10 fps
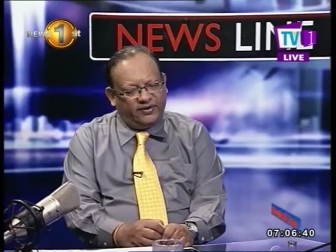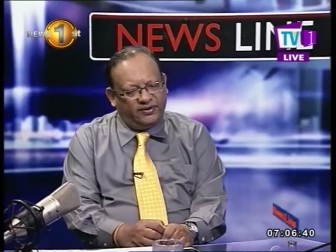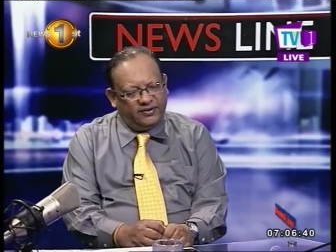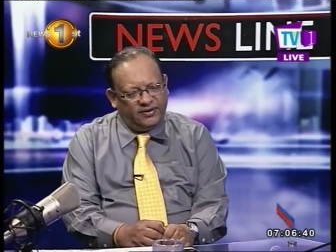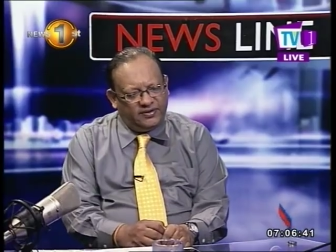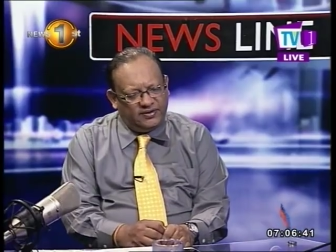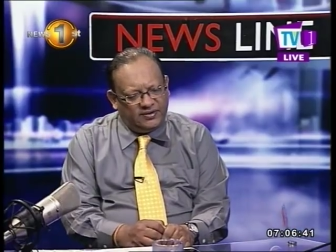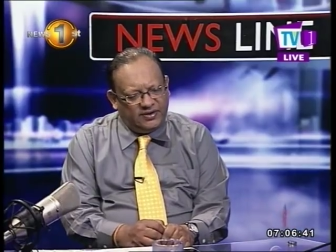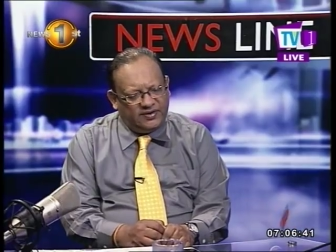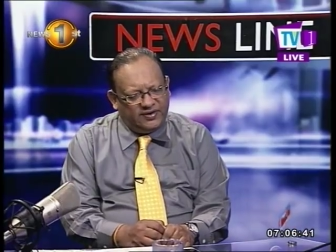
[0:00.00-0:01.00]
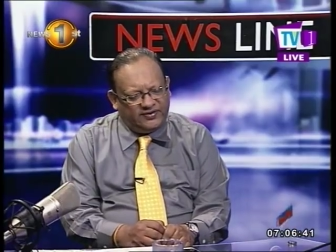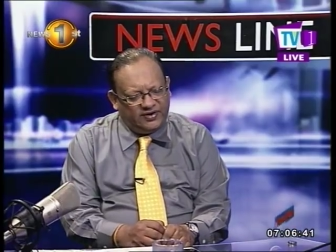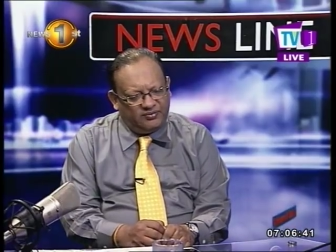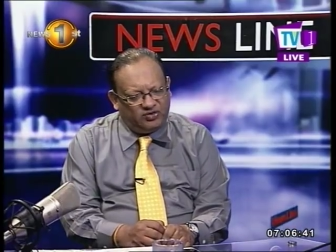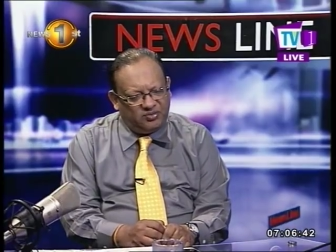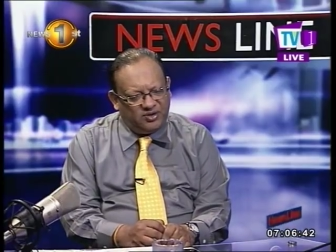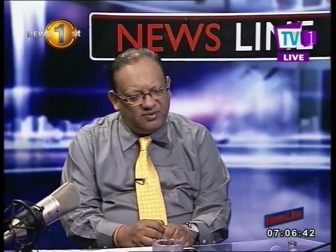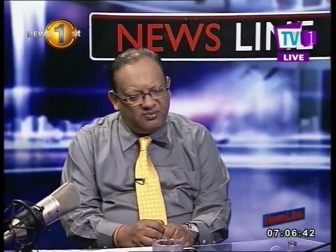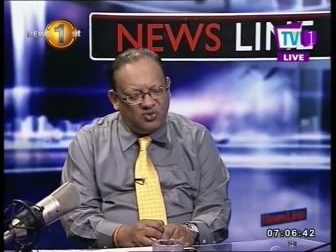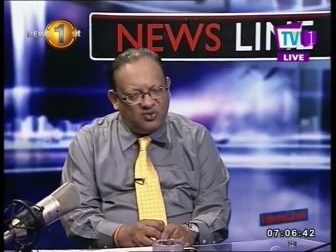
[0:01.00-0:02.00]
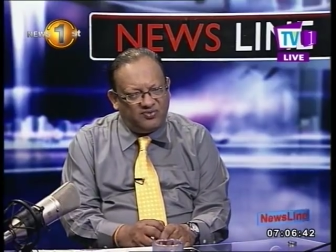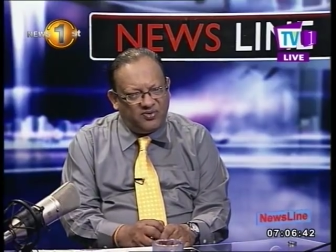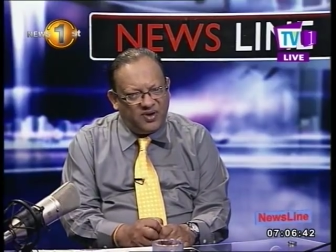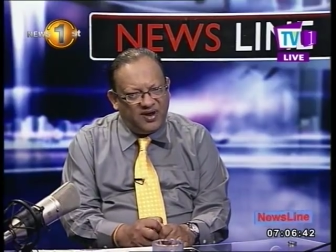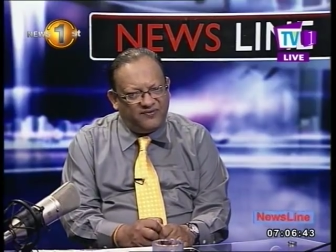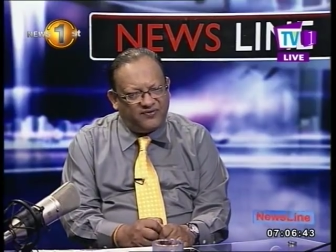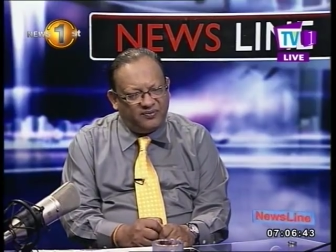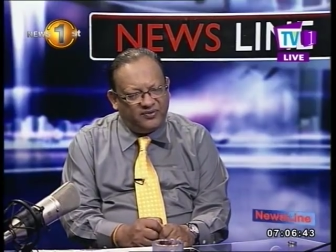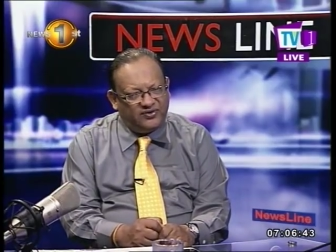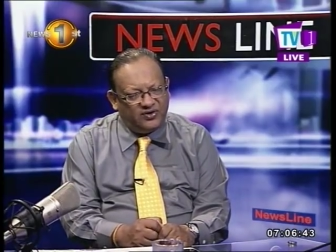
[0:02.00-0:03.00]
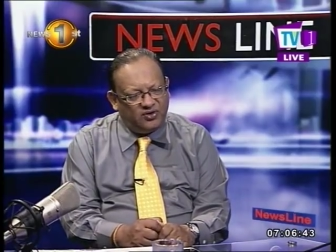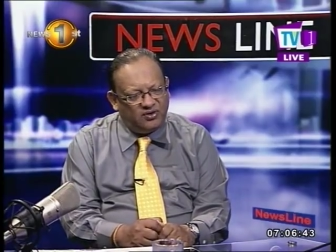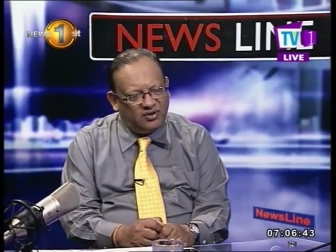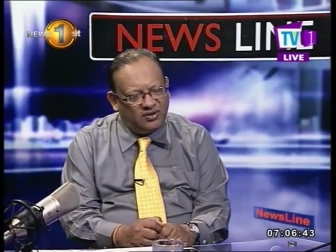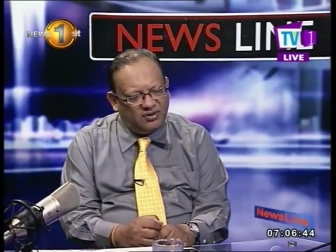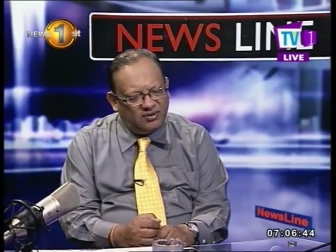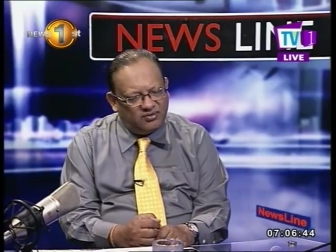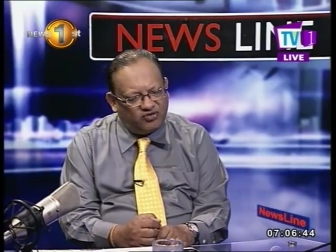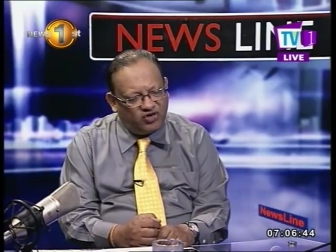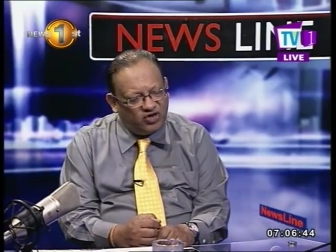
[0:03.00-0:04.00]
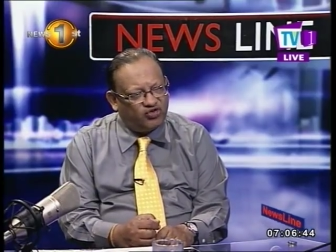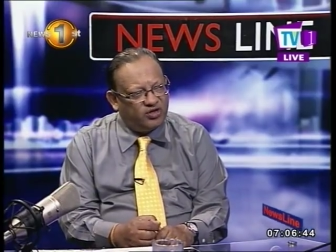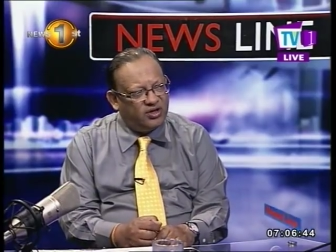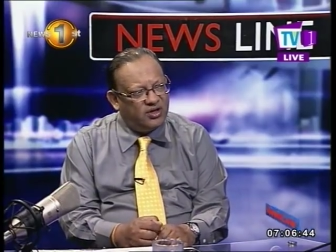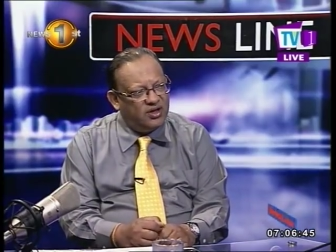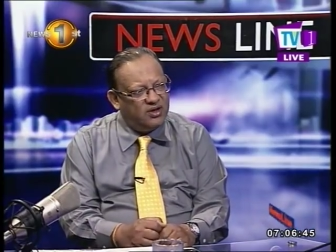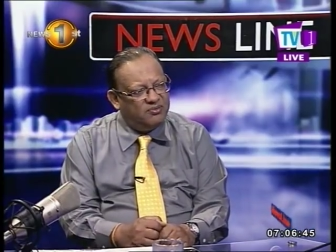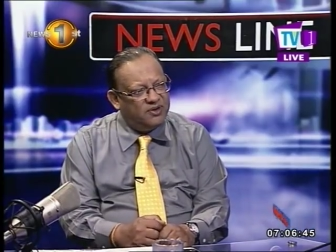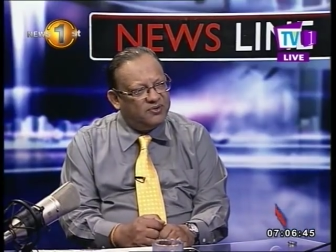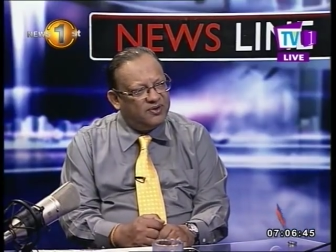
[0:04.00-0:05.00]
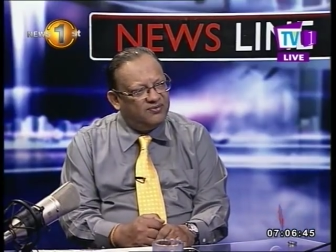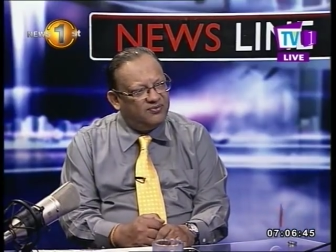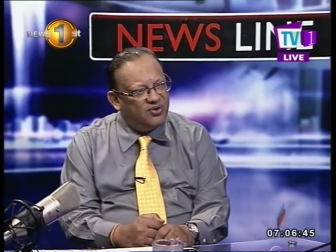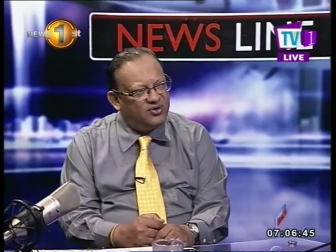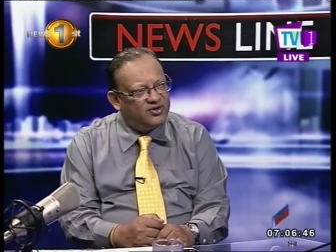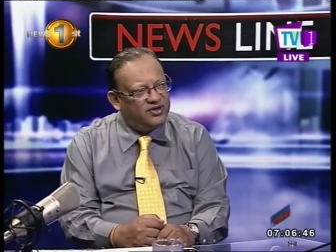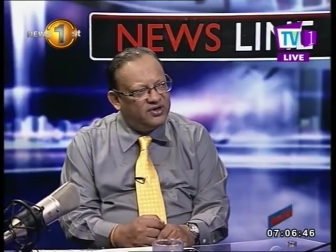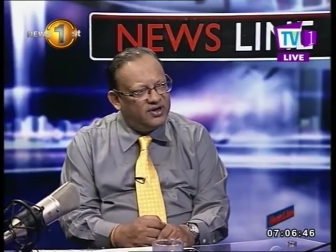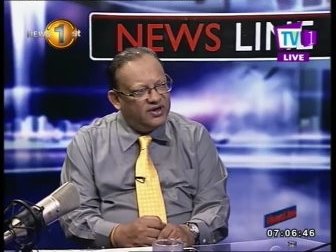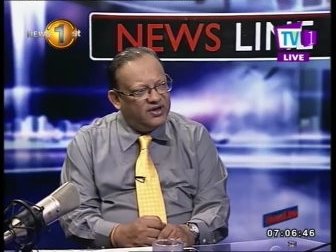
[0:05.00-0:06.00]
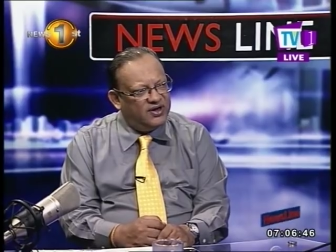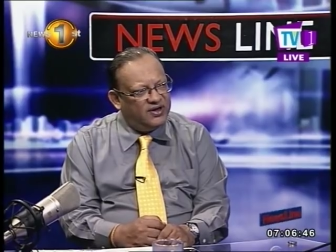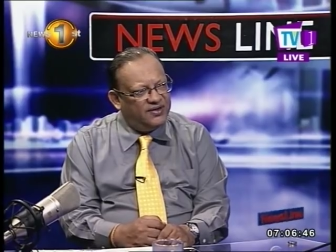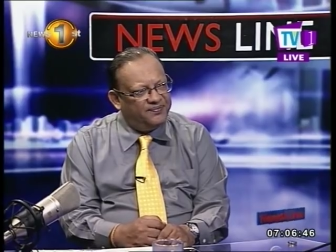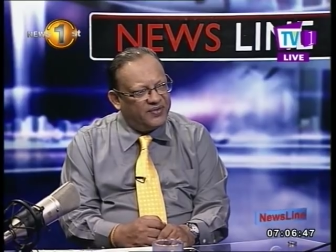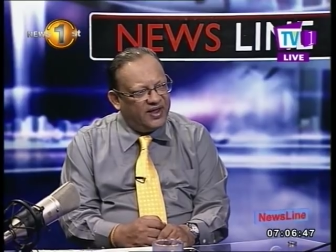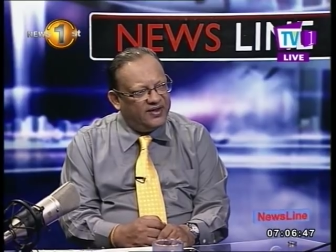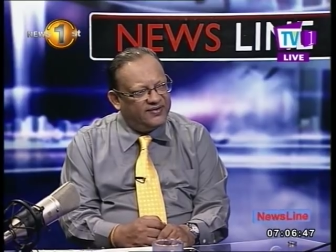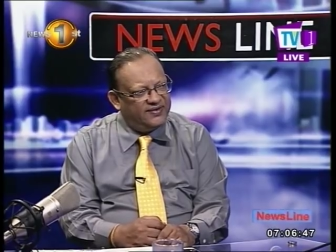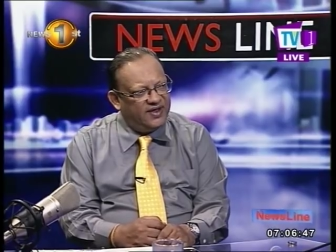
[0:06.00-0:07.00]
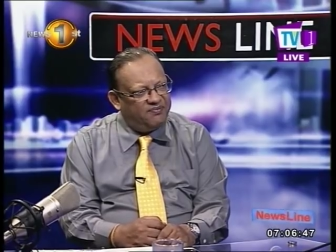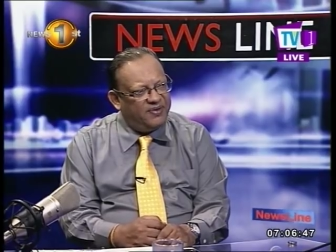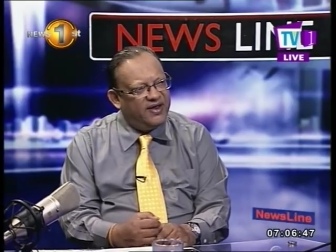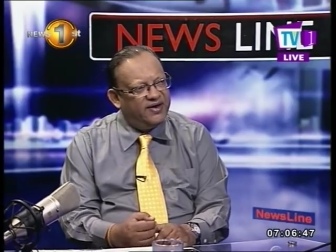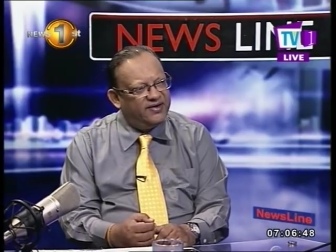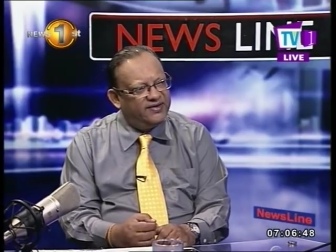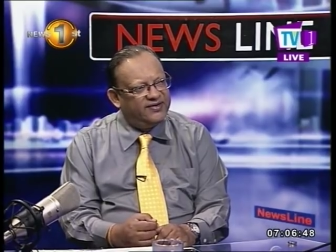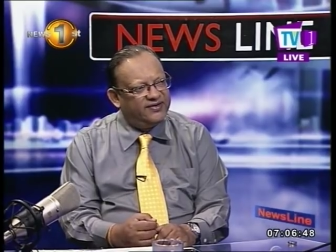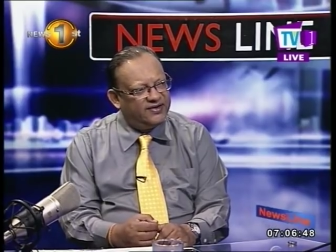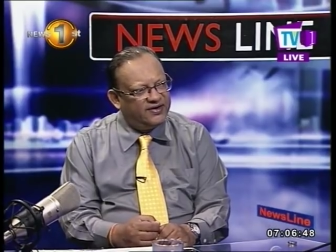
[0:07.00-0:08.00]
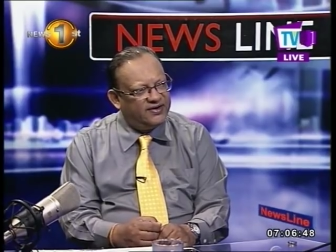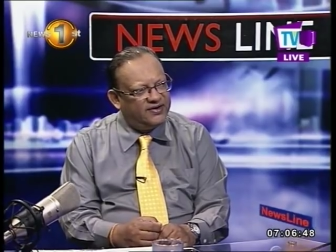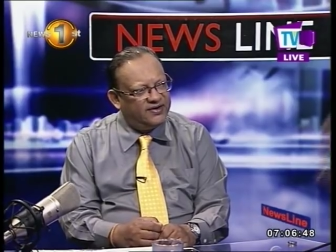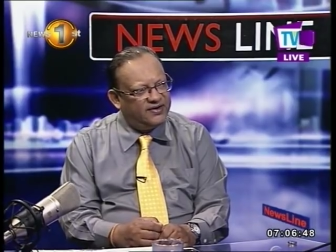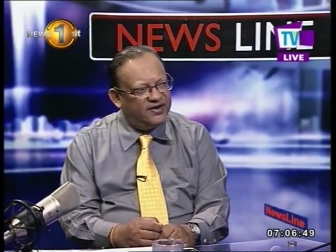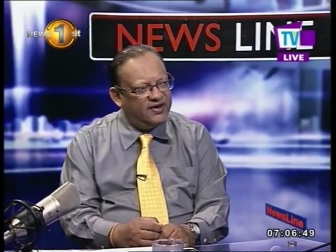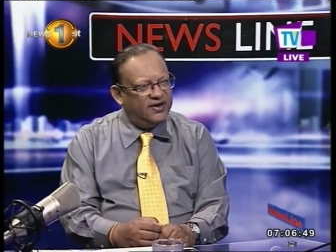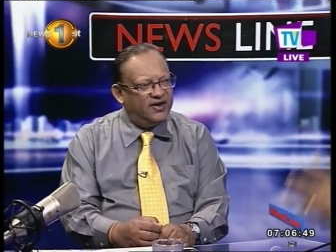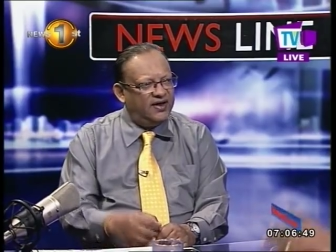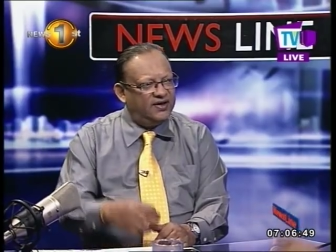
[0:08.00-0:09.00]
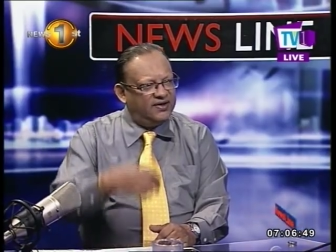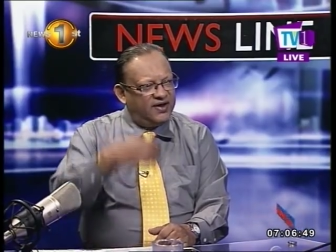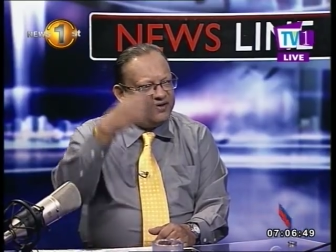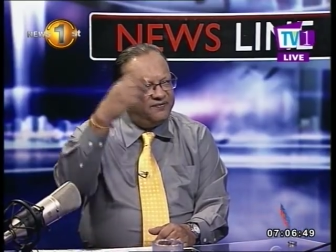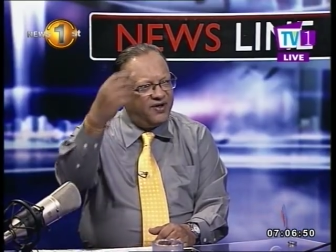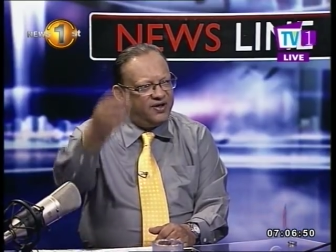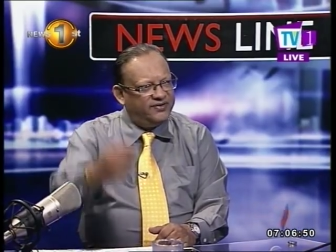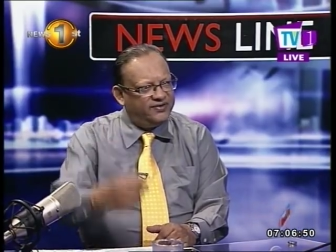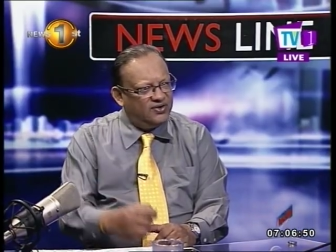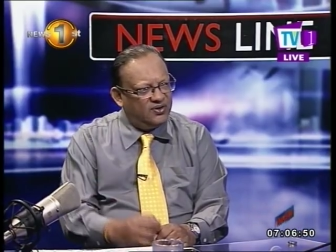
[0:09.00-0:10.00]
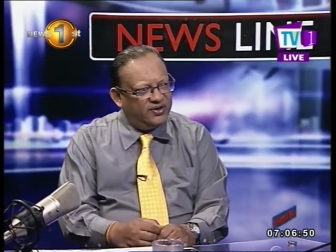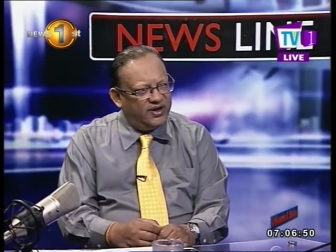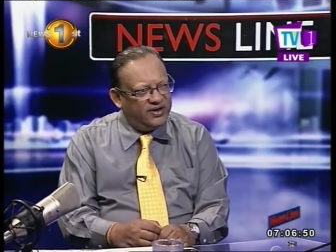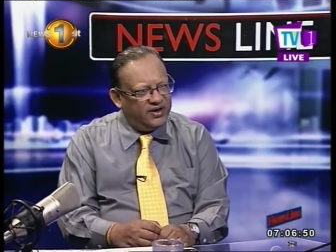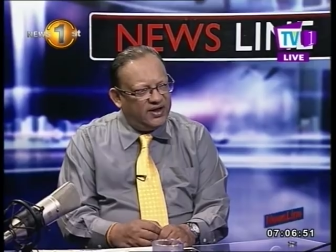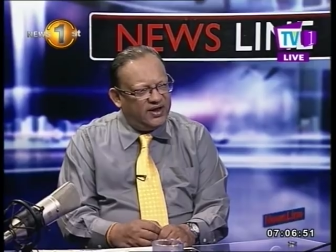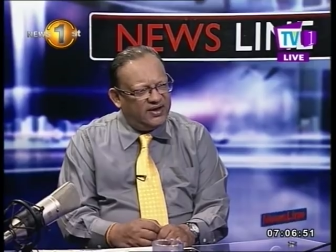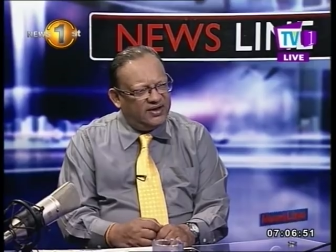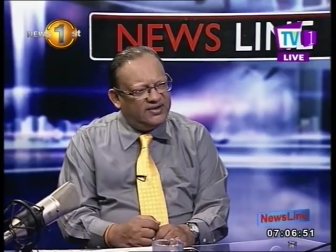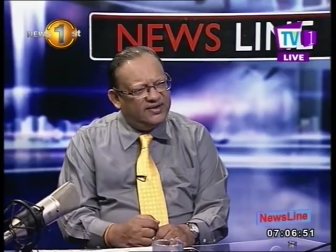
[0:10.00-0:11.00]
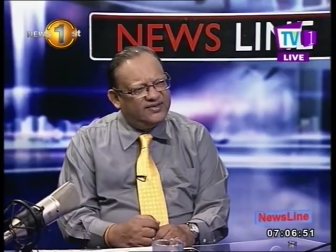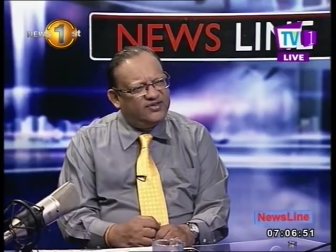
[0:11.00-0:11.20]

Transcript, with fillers: uh, the, the, there seems to be a move away from this, you know, uh, traditionally people have voted uh, as their parents did. And the grandfather and did grandfathers then. and all that. Yeah. And things are